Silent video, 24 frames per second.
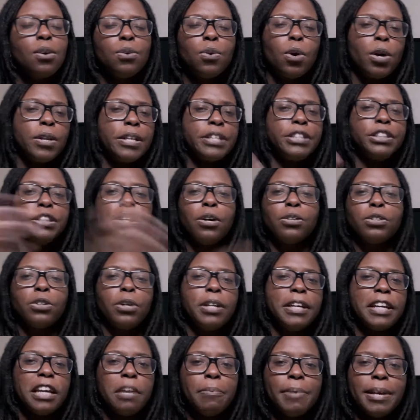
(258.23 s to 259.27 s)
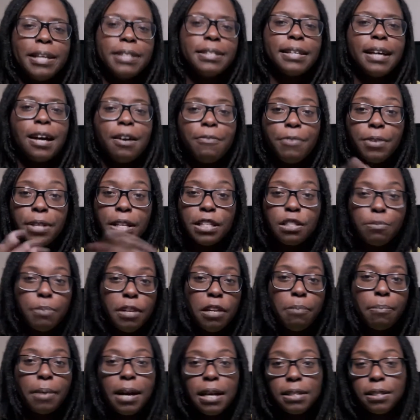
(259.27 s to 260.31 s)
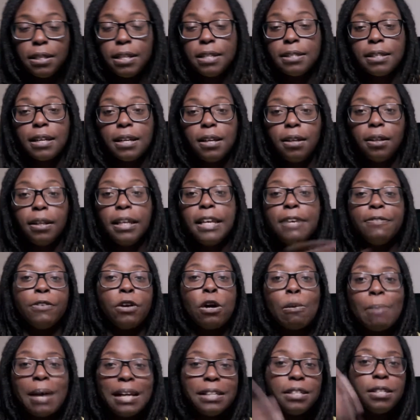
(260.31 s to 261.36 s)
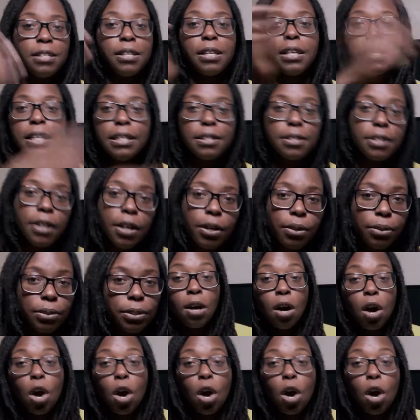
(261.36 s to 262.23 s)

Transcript: Or this show's only gonna be in town for this many months, and it's gonna leave and go back to the East Coast.